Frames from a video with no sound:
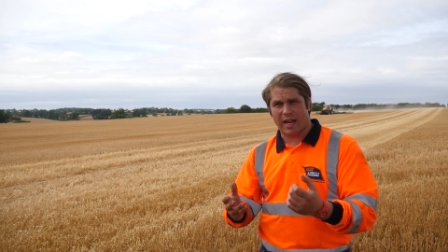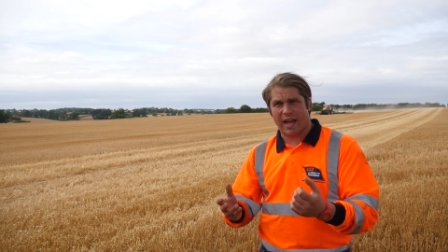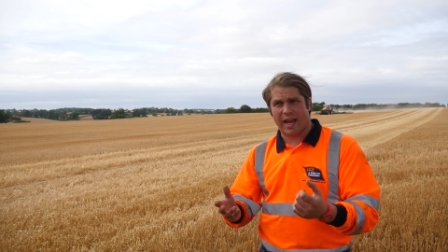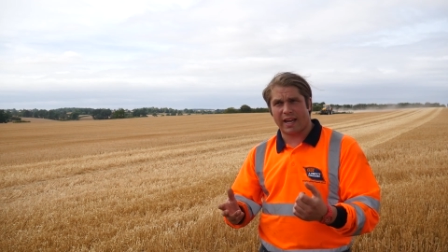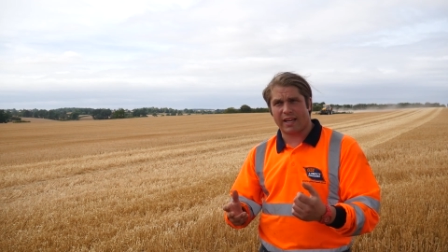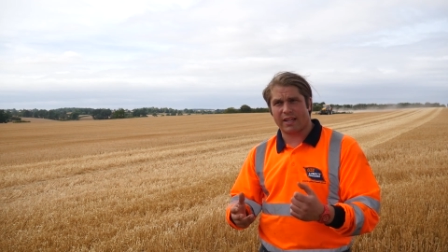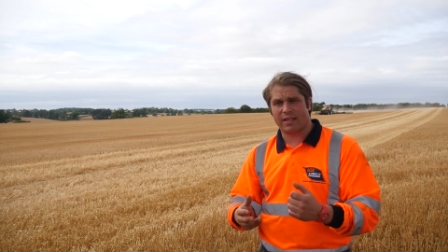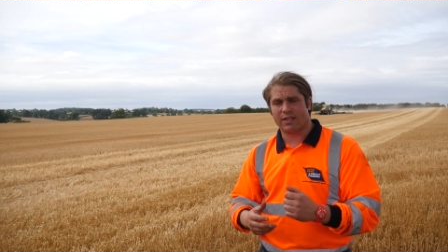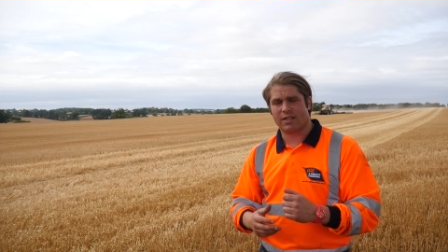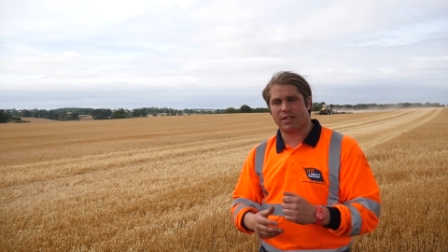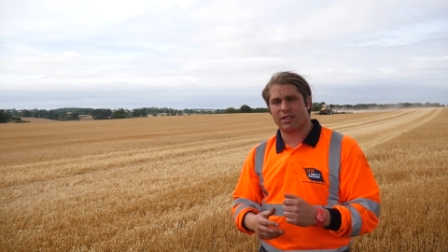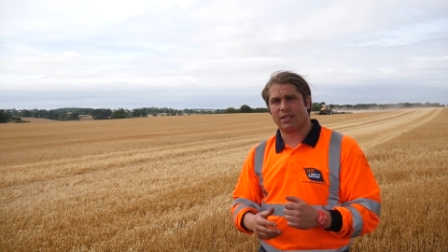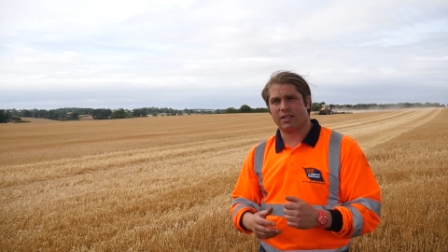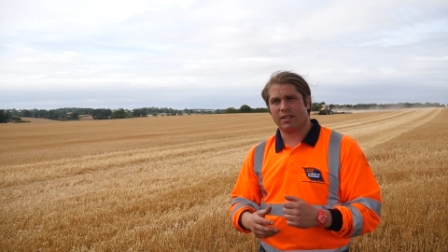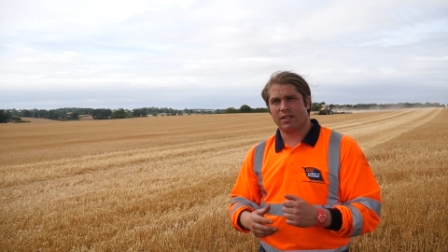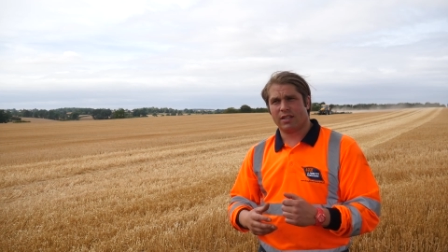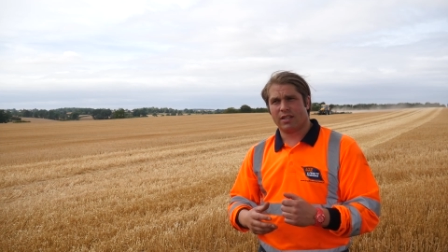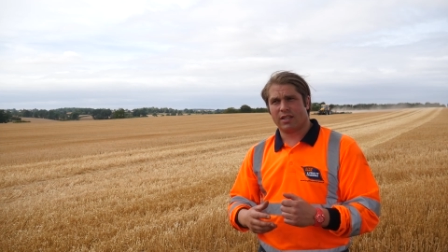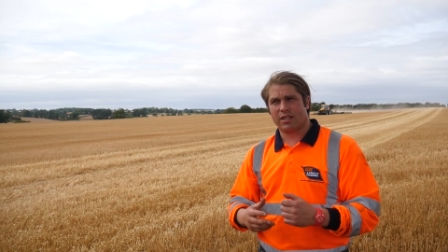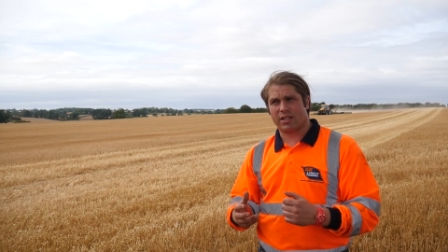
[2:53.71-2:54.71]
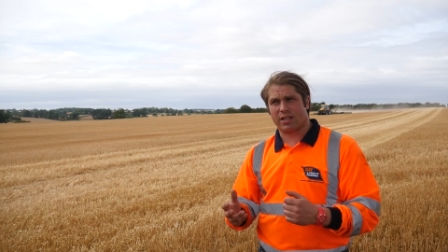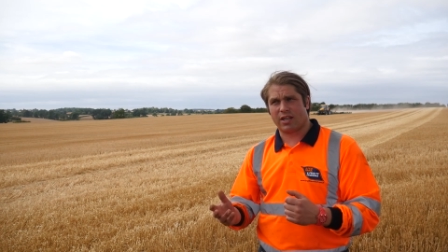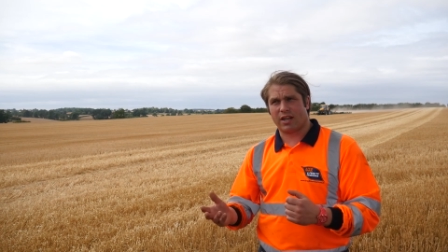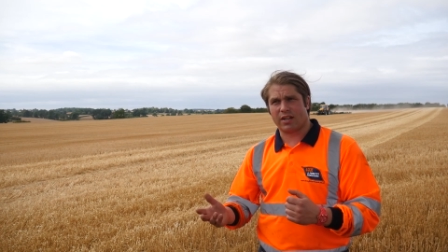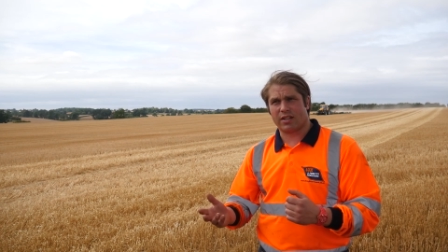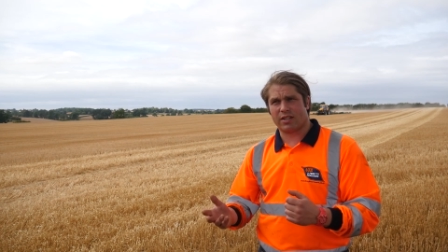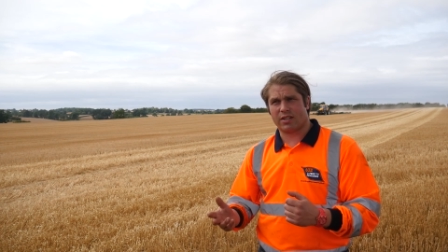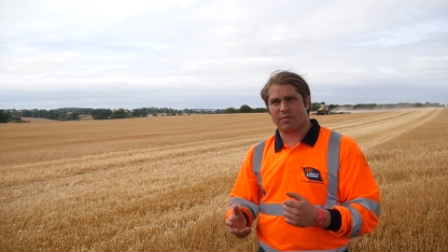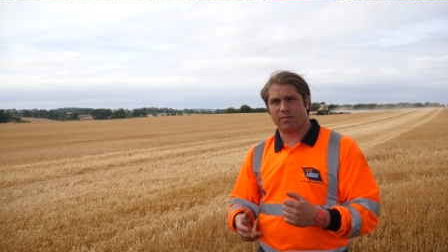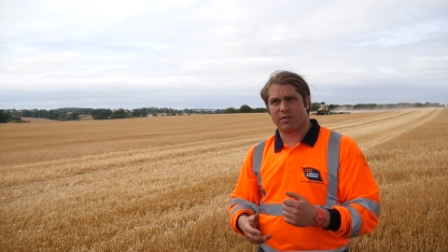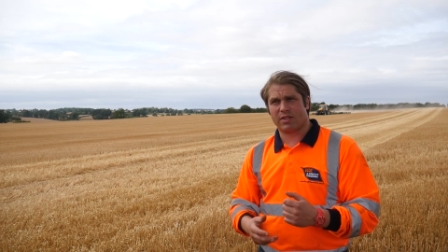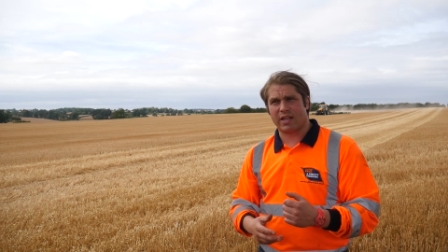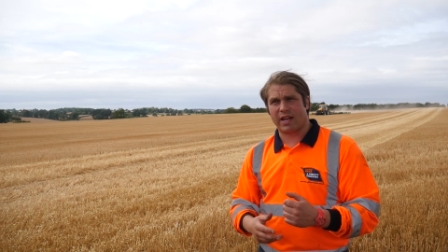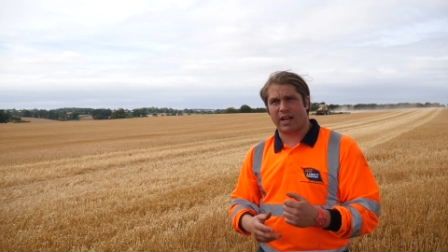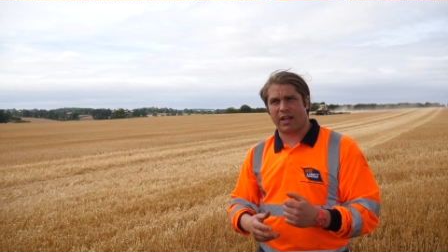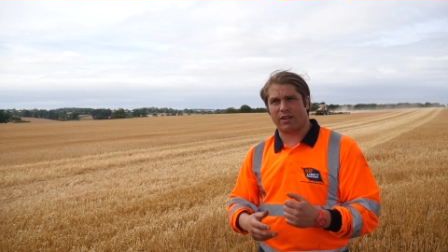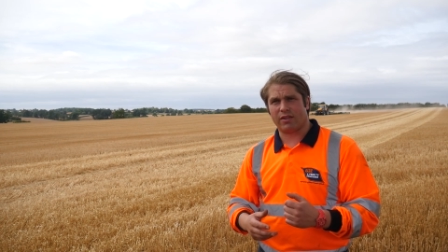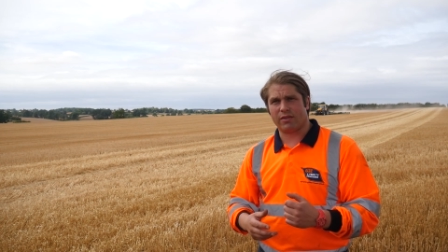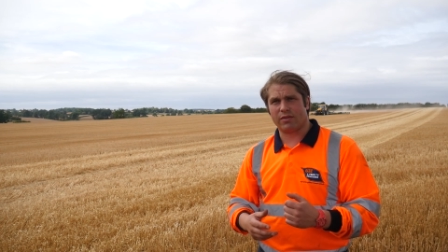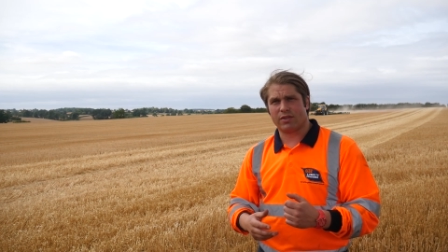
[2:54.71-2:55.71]
eggs, slugs
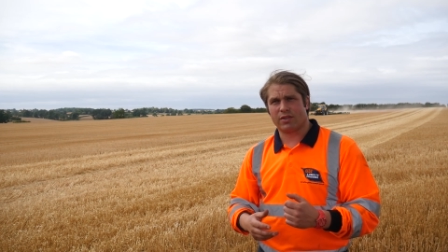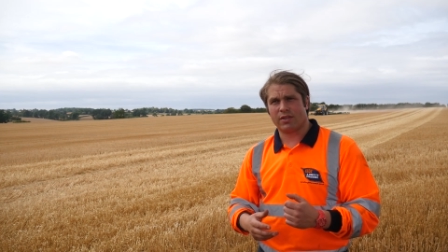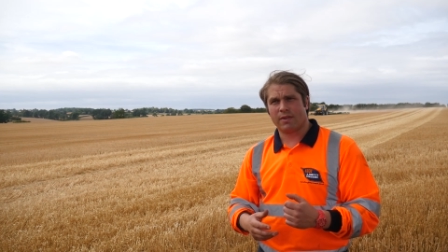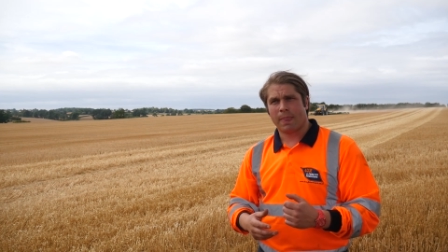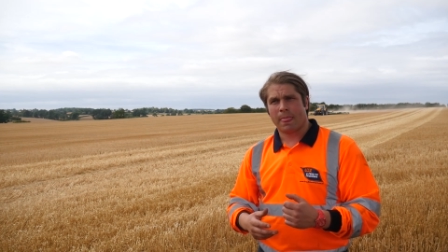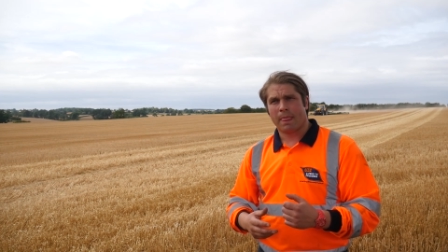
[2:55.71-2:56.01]
themselves.